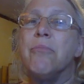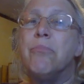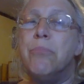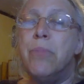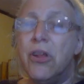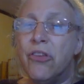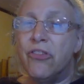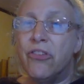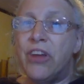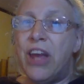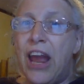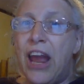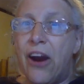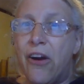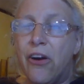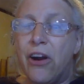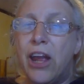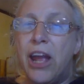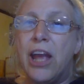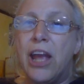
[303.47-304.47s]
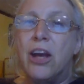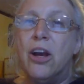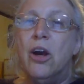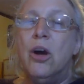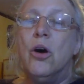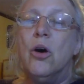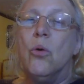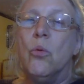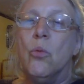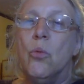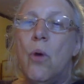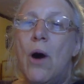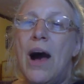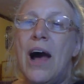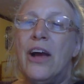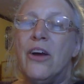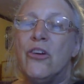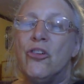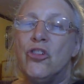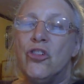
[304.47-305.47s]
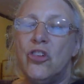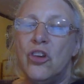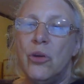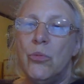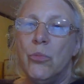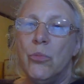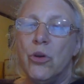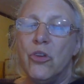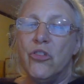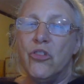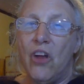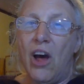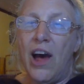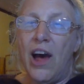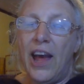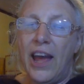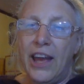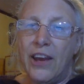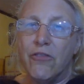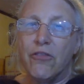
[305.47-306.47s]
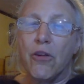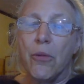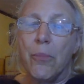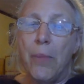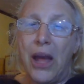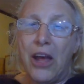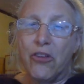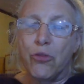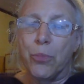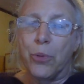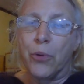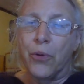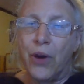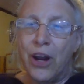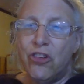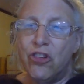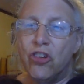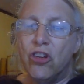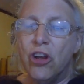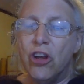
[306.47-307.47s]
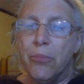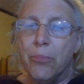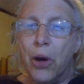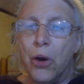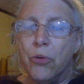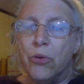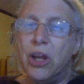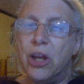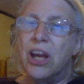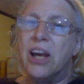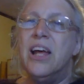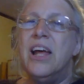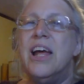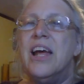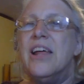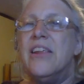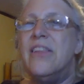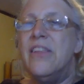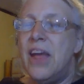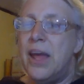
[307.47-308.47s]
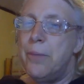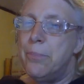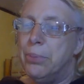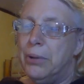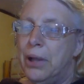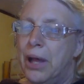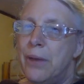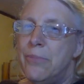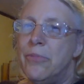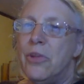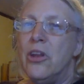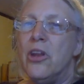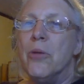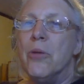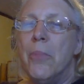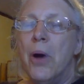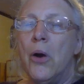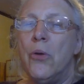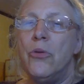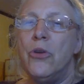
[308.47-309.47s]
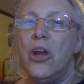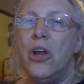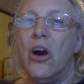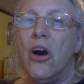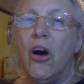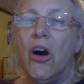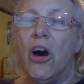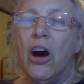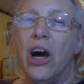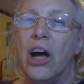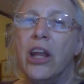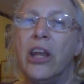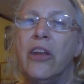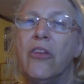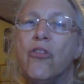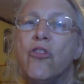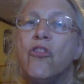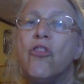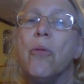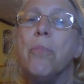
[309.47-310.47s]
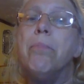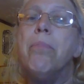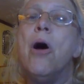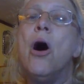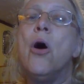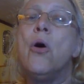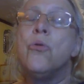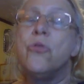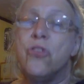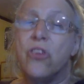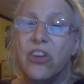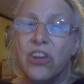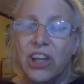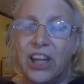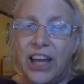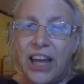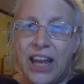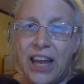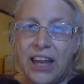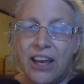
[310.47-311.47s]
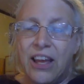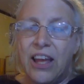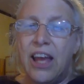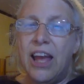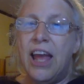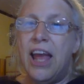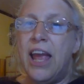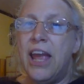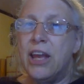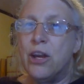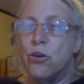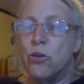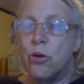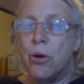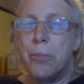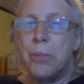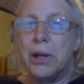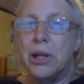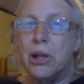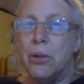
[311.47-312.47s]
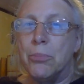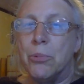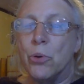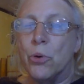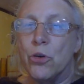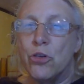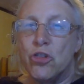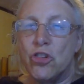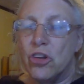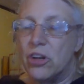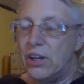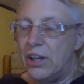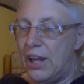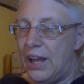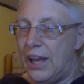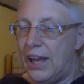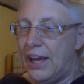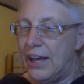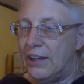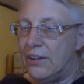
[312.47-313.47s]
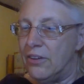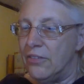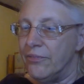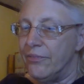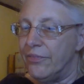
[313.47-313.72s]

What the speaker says: miscarrying while she was dying from aspiration pneumonia, they blame the pneumonia on supposedly a criminal abortion. And